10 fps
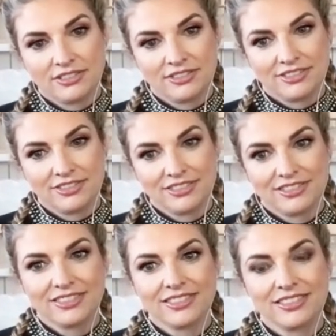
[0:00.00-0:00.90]

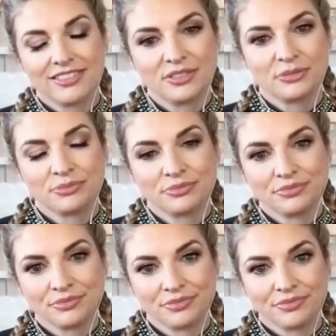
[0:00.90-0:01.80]

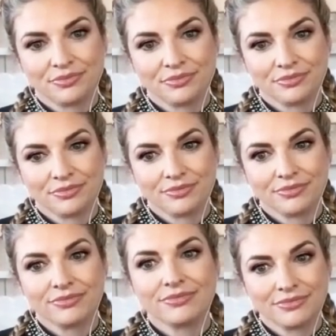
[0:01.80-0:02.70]

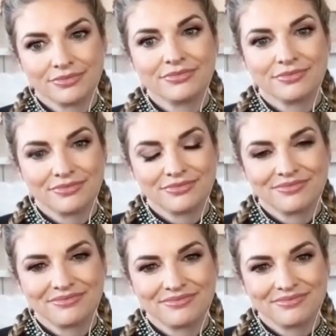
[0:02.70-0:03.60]

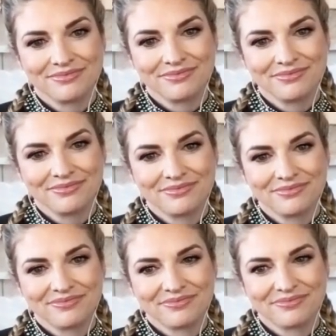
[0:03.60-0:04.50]

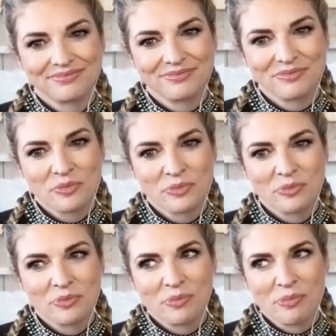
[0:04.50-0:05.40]

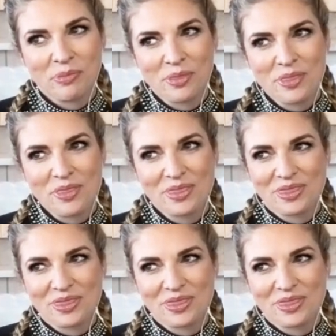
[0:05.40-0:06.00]
This person isn't speaking.